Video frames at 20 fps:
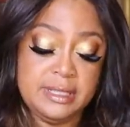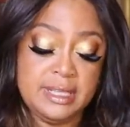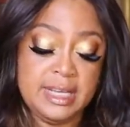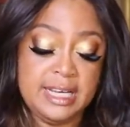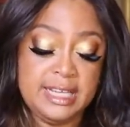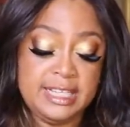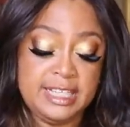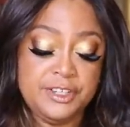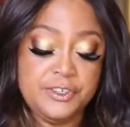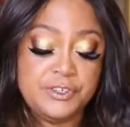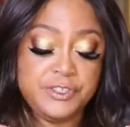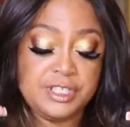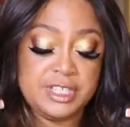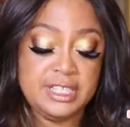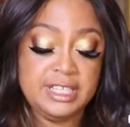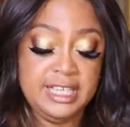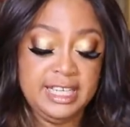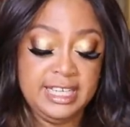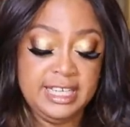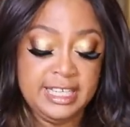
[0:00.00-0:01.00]
like there's
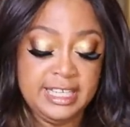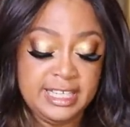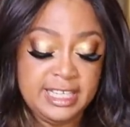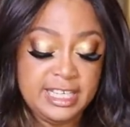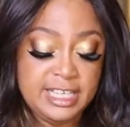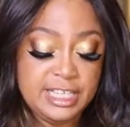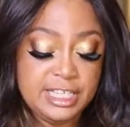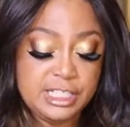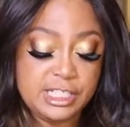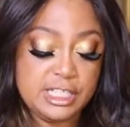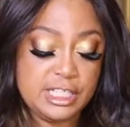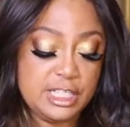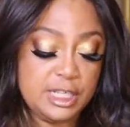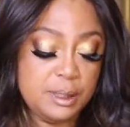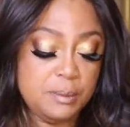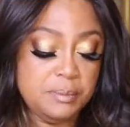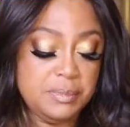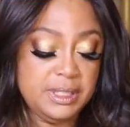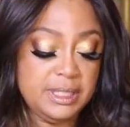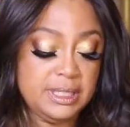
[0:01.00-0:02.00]
an end to
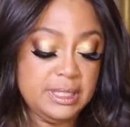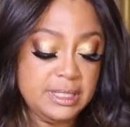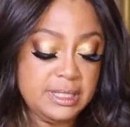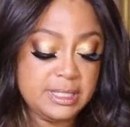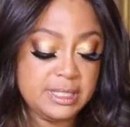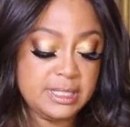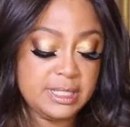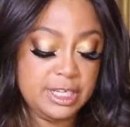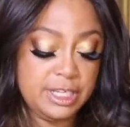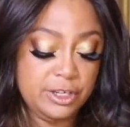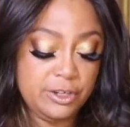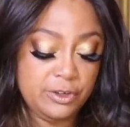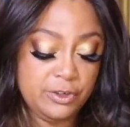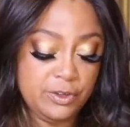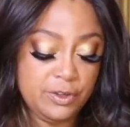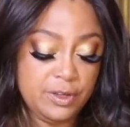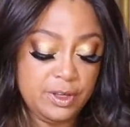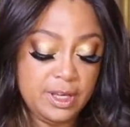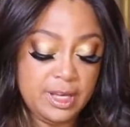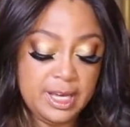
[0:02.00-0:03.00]
them being
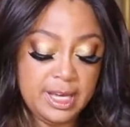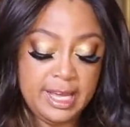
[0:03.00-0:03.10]
single